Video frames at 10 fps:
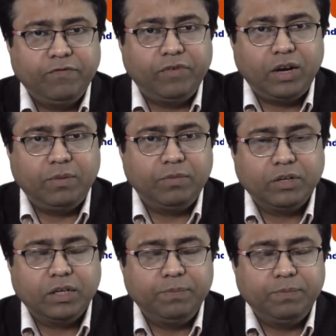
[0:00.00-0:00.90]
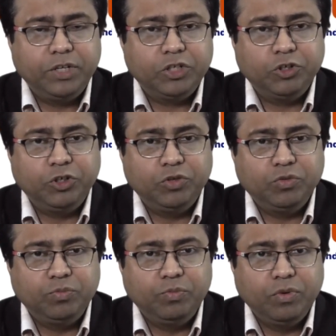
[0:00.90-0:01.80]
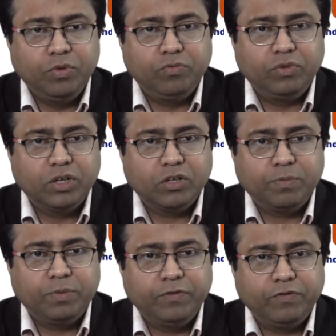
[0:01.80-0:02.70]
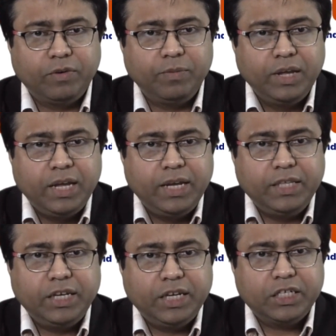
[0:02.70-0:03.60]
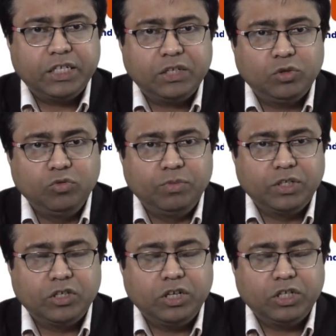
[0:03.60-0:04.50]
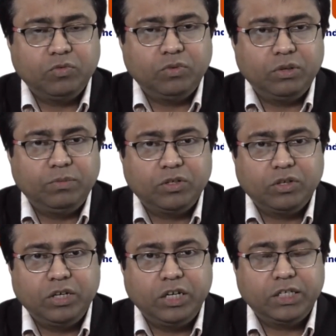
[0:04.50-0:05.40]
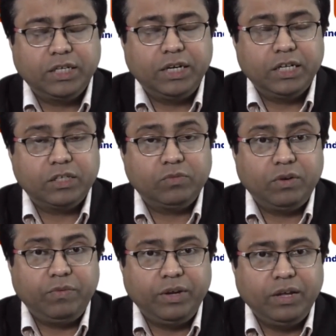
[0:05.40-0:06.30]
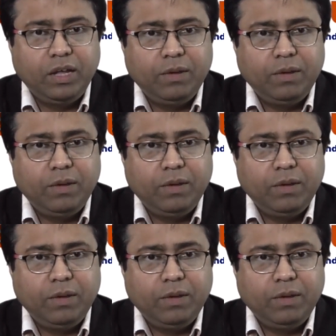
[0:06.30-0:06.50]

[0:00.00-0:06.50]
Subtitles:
firm or company is going to work or perform in the next 2 months or next 1 month or let's say next 1 week,